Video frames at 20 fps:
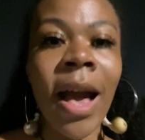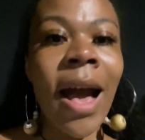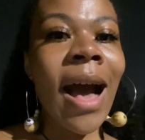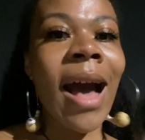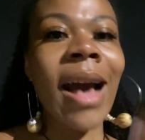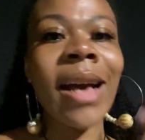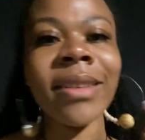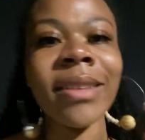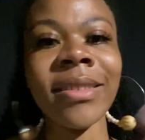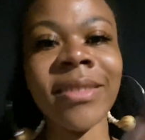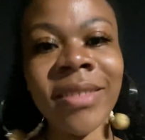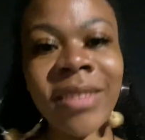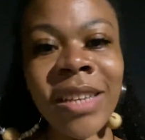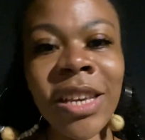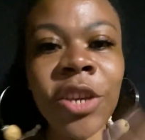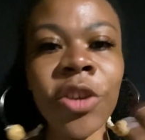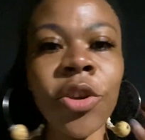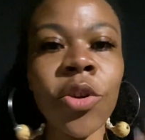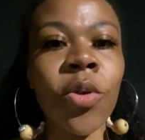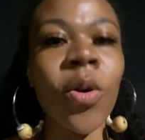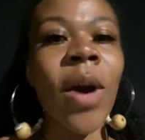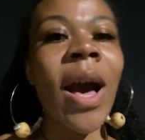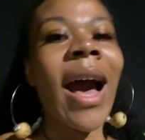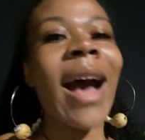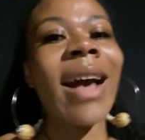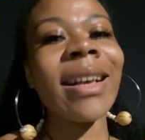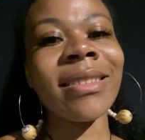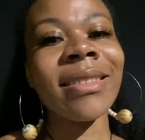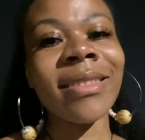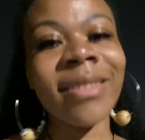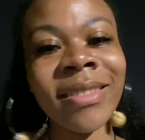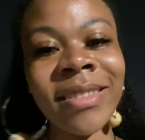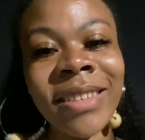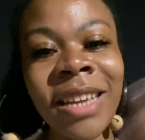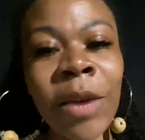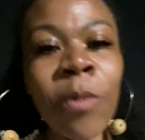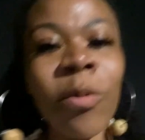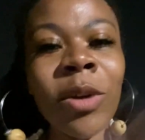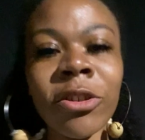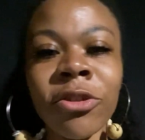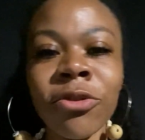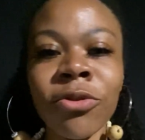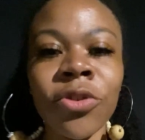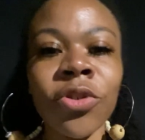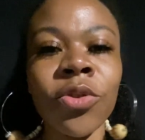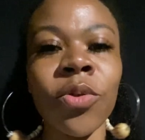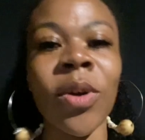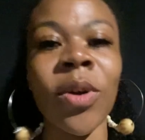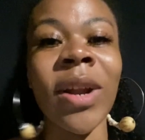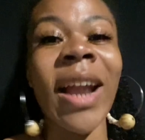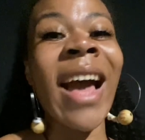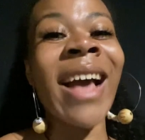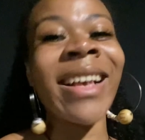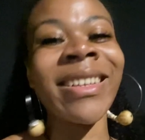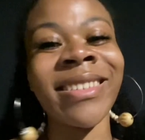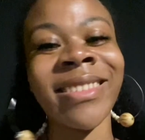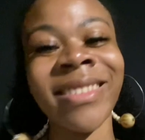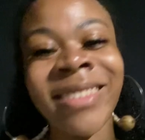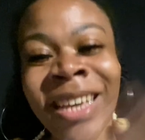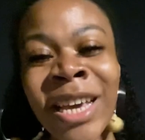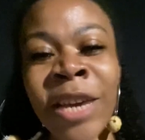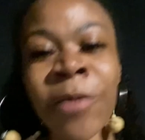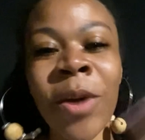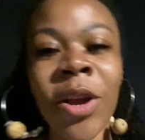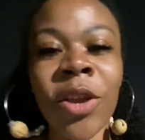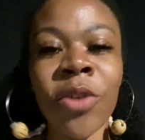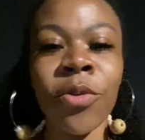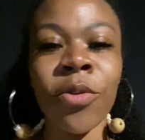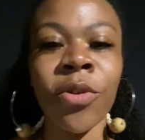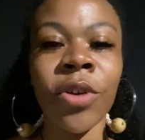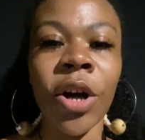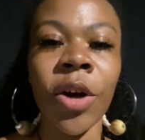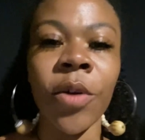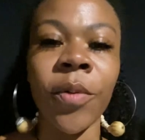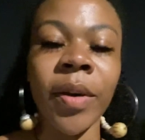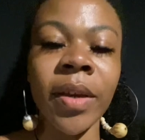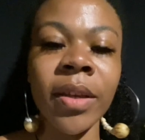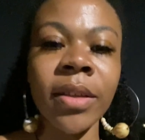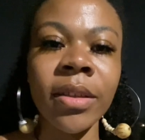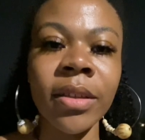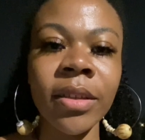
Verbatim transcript: I see you. I see what you're doing. I see where you're going.